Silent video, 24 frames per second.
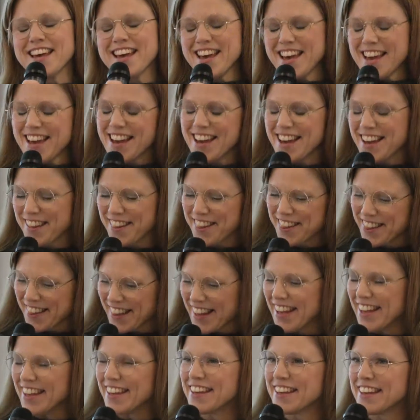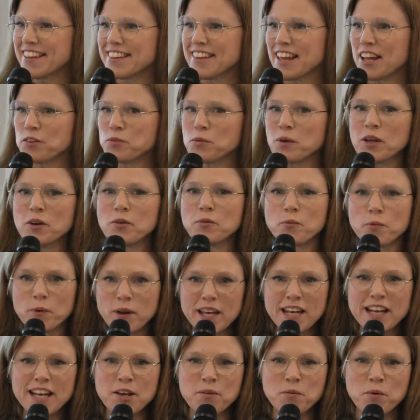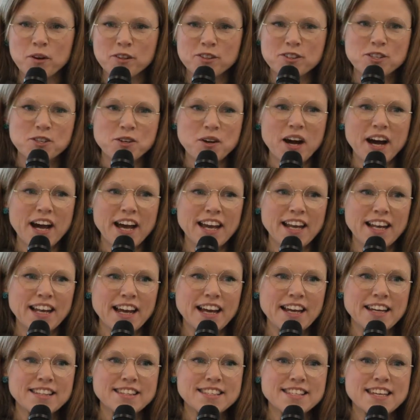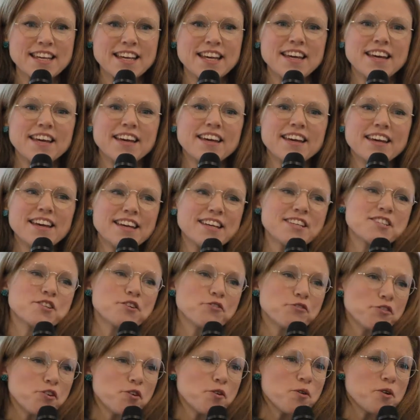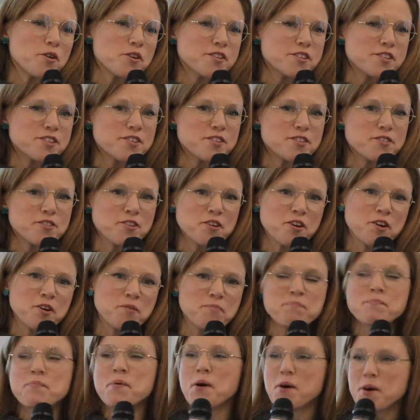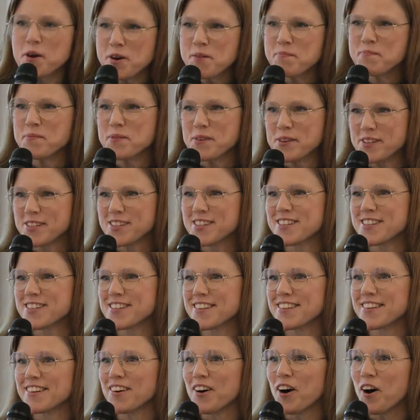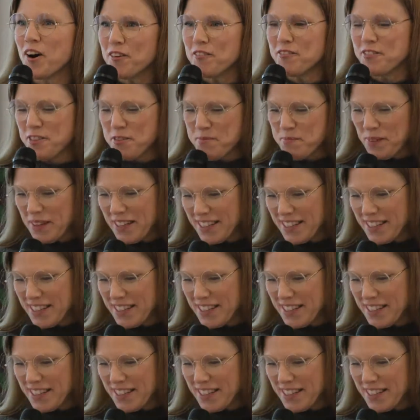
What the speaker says: thing that we really want to highlight is, of course, the purpose of the